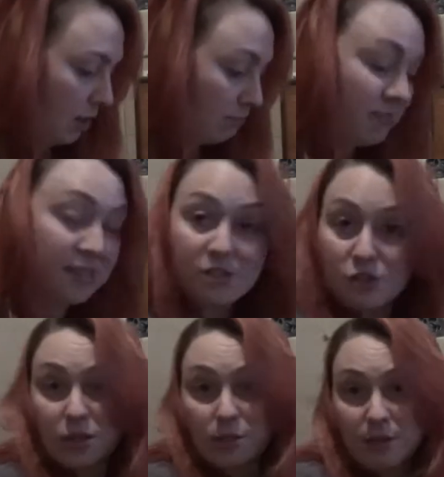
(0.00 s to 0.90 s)
This is
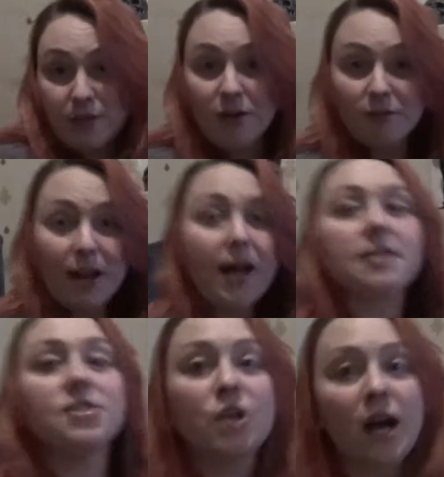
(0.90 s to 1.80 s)
just going to be a very
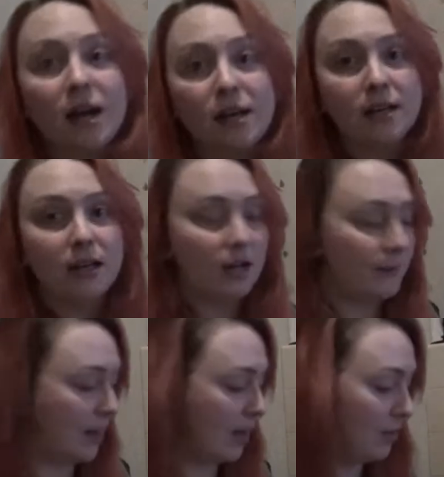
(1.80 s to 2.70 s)
relaxed chat
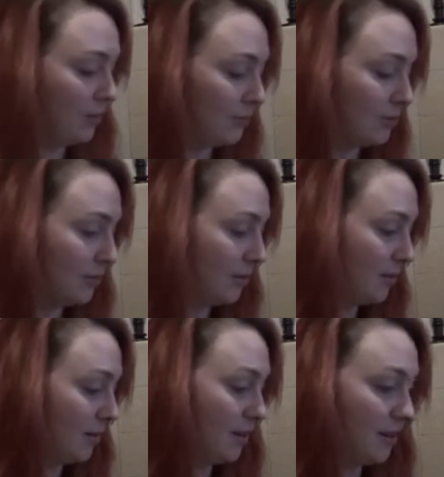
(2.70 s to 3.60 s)
about
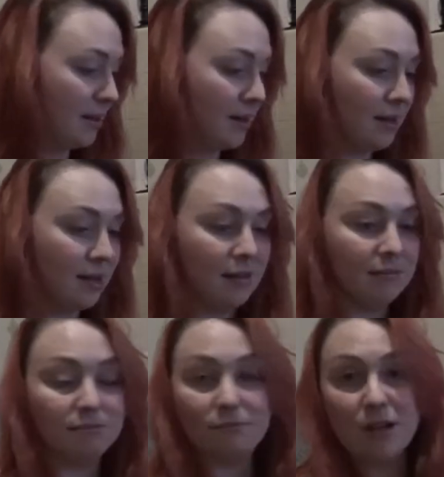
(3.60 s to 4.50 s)

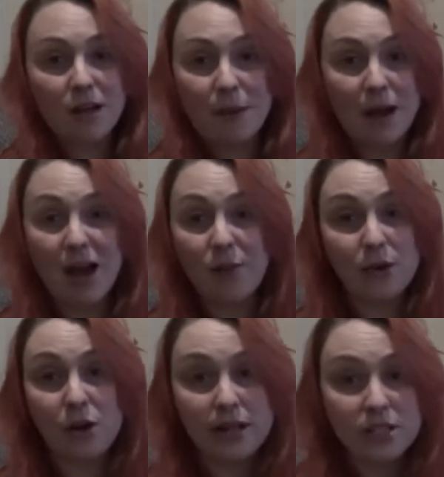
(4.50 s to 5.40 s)
how we
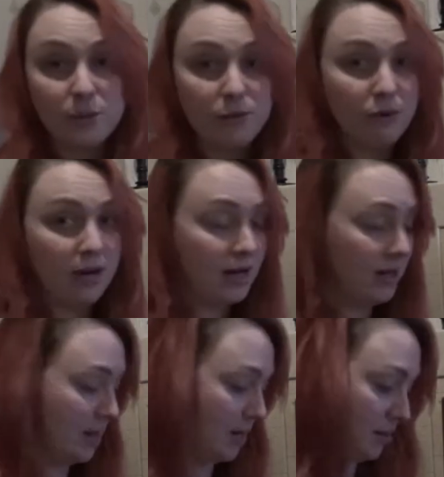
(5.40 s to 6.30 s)
got into it
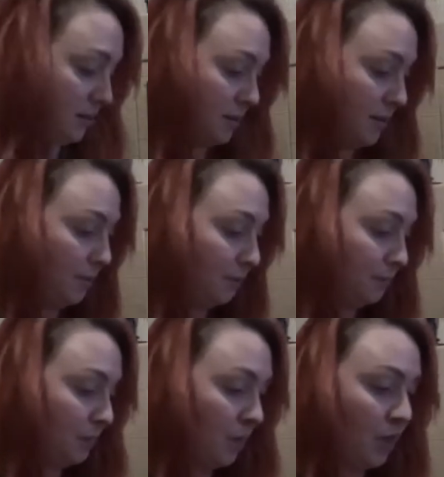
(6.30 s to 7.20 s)
really and
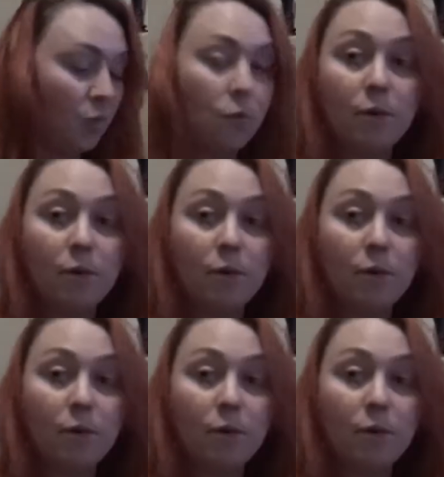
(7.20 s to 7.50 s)
what